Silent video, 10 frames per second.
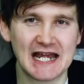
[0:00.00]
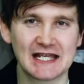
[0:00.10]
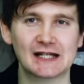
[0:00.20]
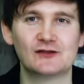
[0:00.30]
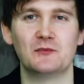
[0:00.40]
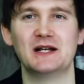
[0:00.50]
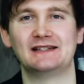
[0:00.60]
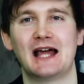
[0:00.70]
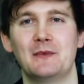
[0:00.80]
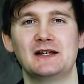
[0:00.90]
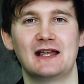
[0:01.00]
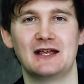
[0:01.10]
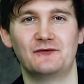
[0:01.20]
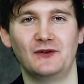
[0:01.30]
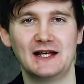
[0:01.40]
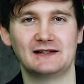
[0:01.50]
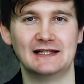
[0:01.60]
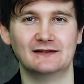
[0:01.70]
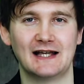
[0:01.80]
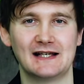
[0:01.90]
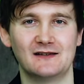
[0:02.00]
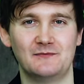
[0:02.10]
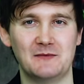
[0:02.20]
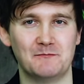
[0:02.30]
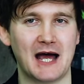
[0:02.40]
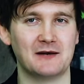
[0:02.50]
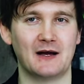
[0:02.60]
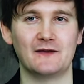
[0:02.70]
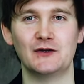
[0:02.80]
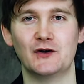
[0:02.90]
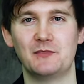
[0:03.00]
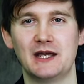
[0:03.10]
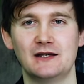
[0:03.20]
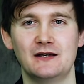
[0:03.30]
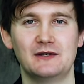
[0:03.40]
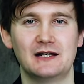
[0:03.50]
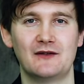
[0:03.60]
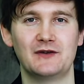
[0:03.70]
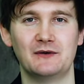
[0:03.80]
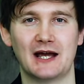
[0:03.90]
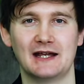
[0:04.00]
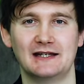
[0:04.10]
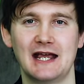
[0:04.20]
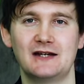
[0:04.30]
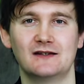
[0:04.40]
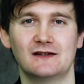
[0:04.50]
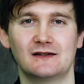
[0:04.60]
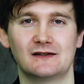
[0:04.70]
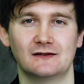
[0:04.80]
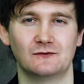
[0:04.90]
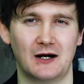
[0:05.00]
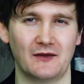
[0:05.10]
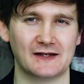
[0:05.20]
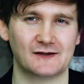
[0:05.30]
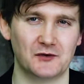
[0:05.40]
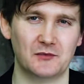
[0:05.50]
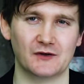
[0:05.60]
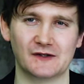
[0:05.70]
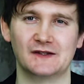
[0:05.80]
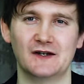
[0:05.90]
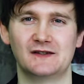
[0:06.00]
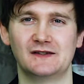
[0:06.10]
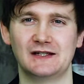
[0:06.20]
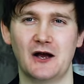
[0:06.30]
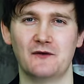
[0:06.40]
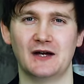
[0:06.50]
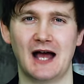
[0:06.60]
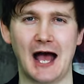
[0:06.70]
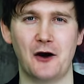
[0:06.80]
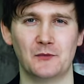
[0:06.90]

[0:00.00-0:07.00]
indiscriminate damage they inflict, gill nets have been banned by the European Union and the United Nations, and while there's some uncertainty over how